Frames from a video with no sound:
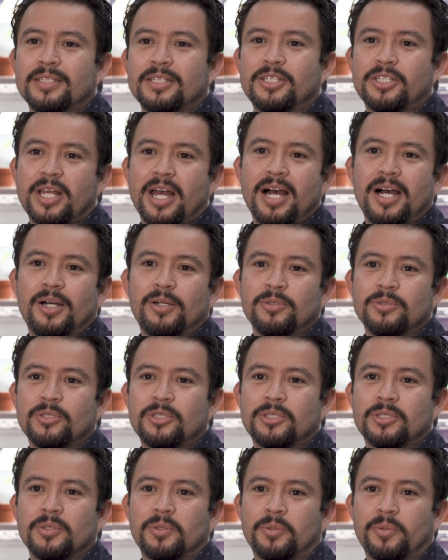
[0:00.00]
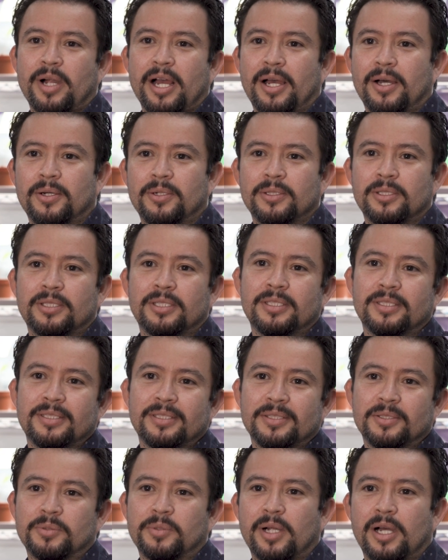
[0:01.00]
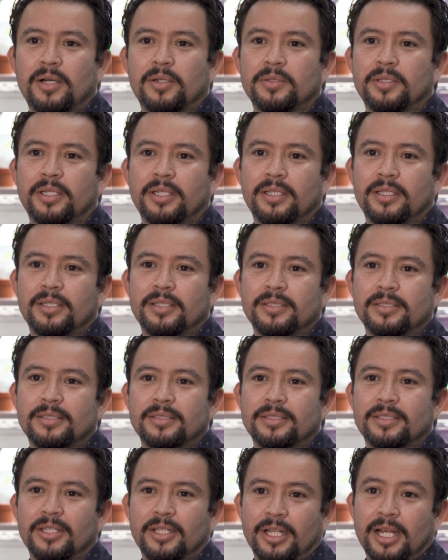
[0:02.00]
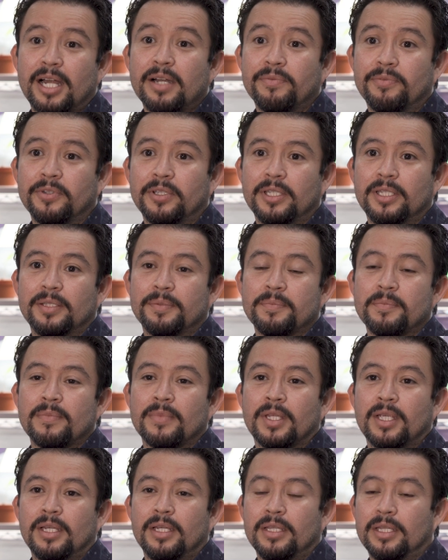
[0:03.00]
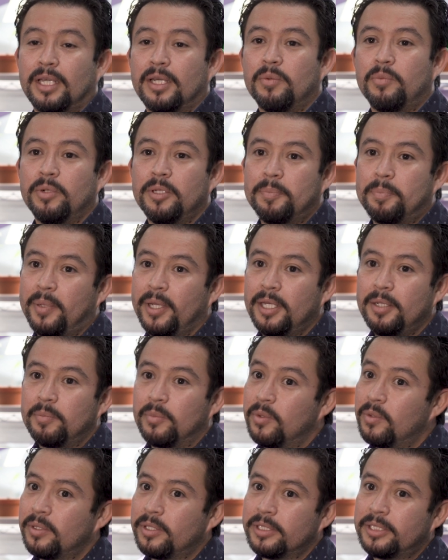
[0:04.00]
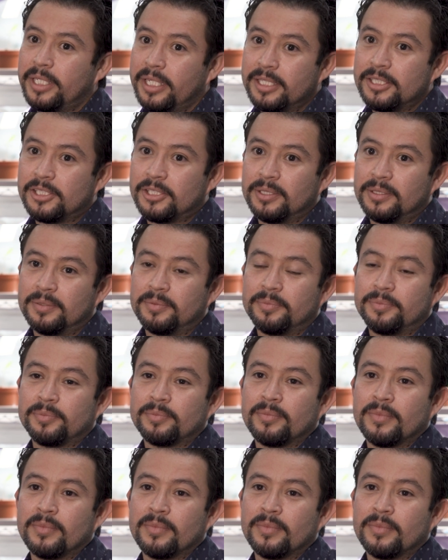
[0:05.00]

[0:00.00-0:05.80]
sounds around, around the, the larvae, and then we paid more attention,